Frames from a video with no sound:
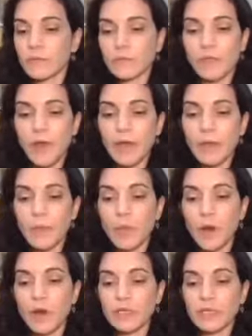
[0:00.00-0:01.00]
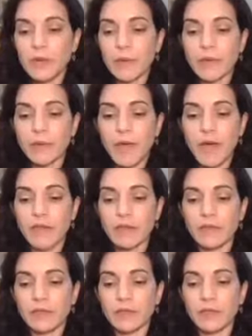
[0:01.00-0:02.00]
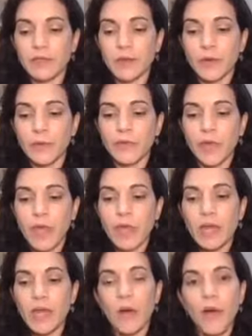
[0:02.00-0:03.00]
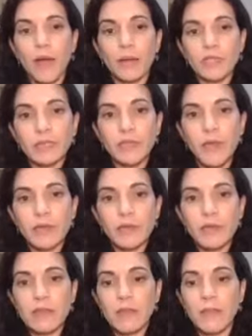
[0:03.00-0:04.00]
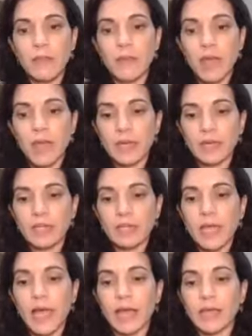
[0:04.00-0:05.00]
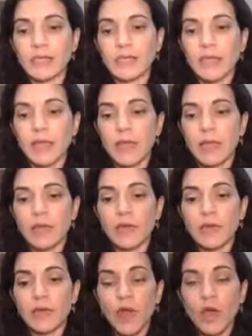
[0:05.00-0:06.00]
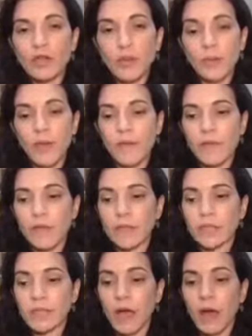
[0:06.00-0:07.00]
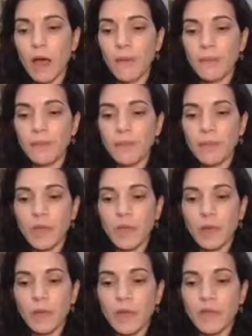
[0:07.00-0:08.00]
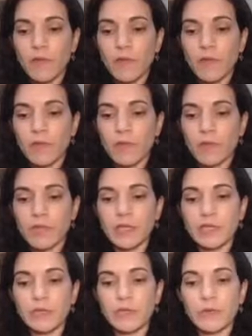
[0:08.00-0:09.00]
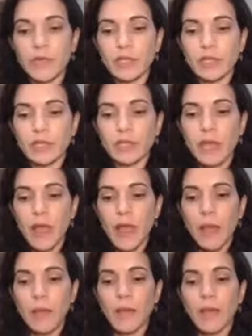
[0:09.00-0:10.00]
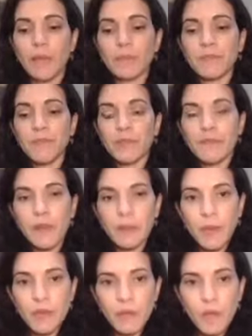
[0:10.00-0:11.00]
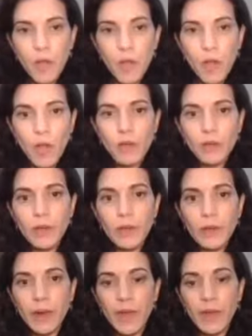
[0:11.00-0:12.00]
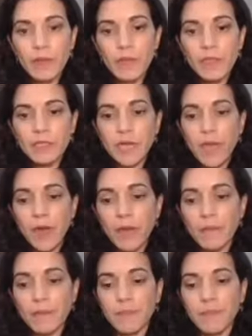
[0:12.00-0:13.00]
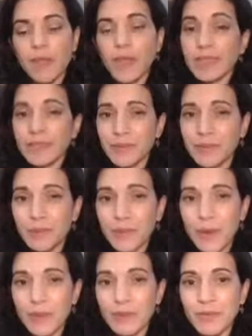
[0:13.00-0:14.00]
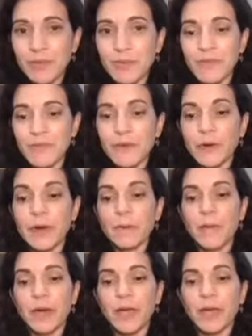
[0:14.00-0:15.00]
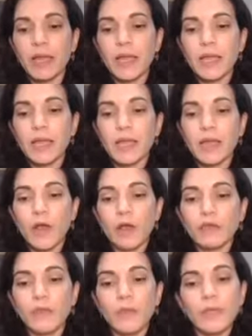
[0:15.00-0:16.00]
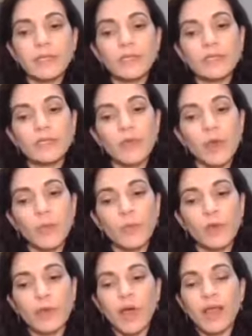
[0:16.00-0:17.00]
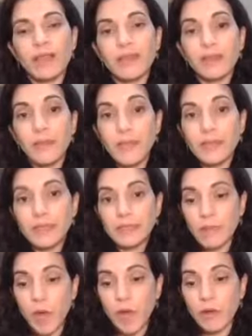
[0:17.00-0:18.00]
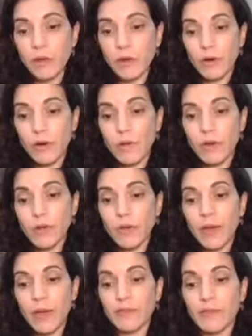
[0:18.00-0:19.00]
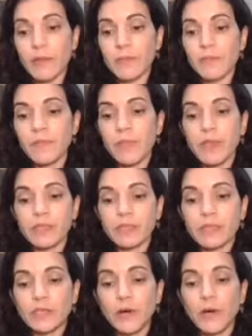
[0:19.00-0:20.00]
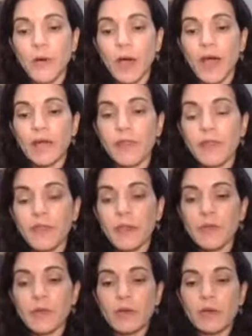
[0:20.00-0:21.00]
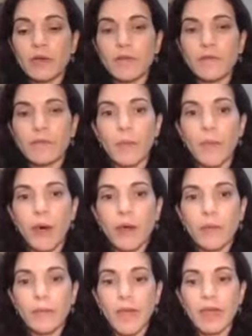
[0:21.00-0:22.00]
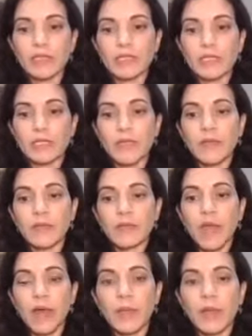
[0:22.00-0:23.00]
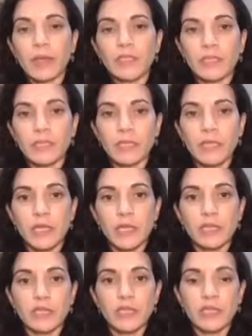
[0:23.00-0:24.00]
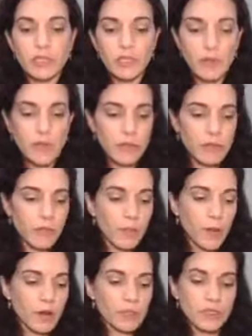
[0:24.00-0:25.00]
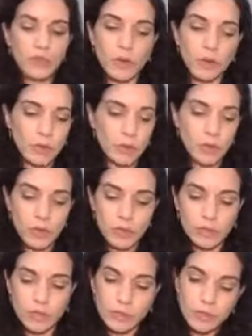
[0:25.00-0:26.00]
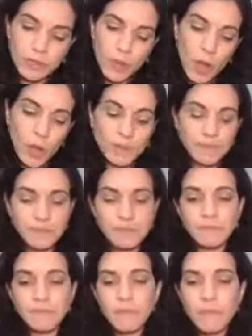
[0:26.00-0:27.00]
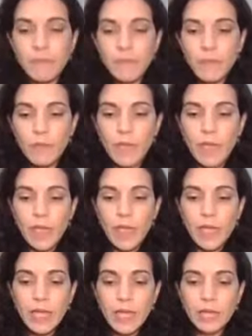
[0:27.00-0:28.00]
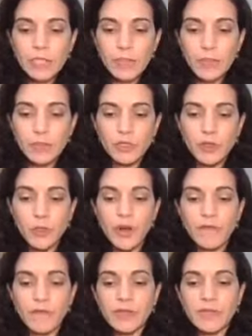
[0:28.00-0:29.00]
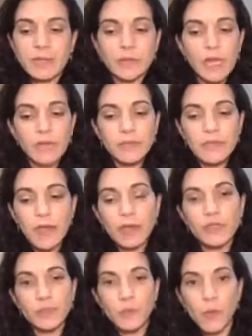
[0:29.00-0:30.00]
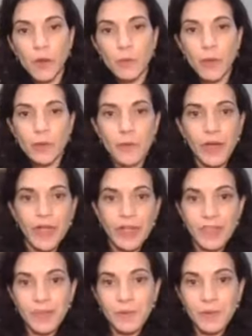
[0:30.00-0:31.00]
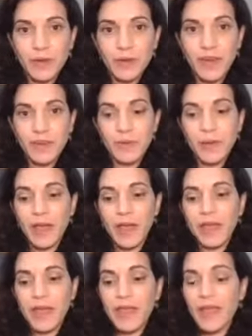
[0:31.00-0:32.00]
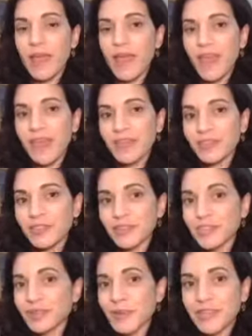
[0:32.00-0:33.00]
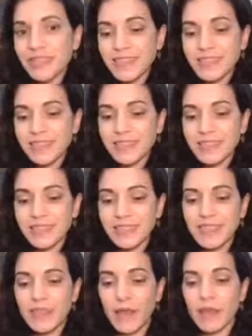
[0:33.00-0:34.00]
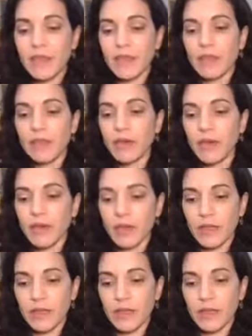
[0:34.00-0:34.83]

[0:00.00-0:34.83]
random bars that we would have in the studio. Now, I'm just beveling the main sides. You can also bevel the top. I might bevel these two edges, but if I bevel all the way around the top, my husband would probably prefer it, but it also makes the soap look a little bit smaller when you bevel it. So I think I'm going to leave the bottom edges and the top edges just so that the bars don't look so small. Again, it's a personal preference. Sometimes I'll do one way and one another way, and just basically see how they look,